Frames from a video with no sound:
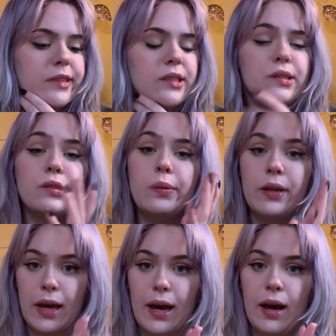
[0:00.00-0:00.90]
So
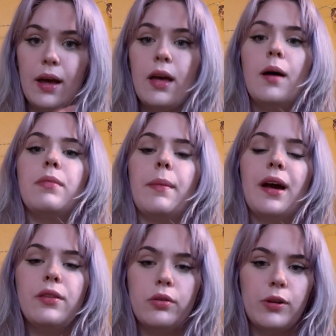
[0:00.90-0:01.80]
yeah, but my
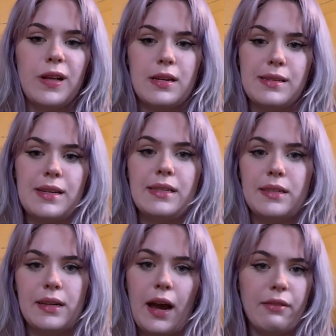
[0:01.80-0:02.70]
other 3 classes I
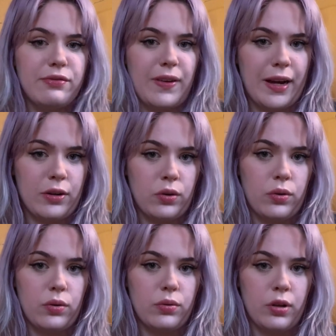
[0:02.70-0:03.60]
did have
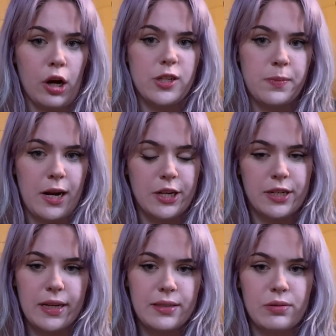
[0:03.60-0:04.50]
final large
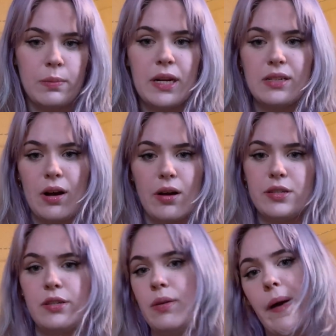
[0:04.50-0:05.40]
projects, so I'm going to talk
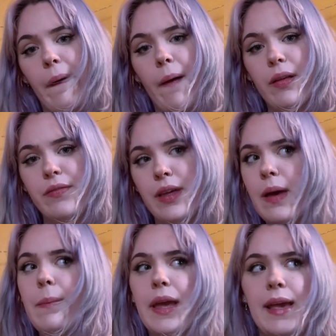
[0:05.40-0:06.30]
to you about all of
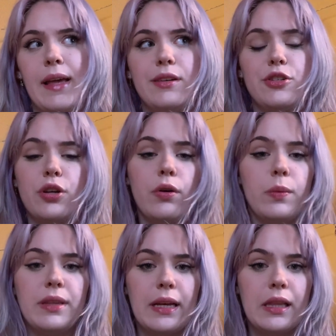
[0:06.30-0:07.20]
them and show you
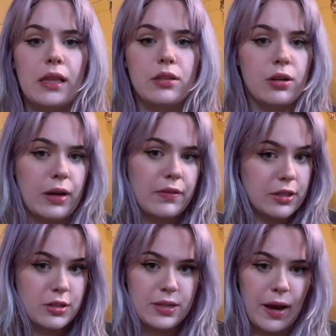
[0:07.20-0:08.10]
how they
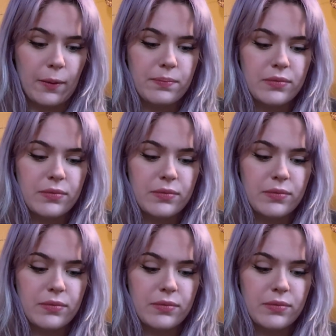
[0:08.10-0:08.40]
turned out.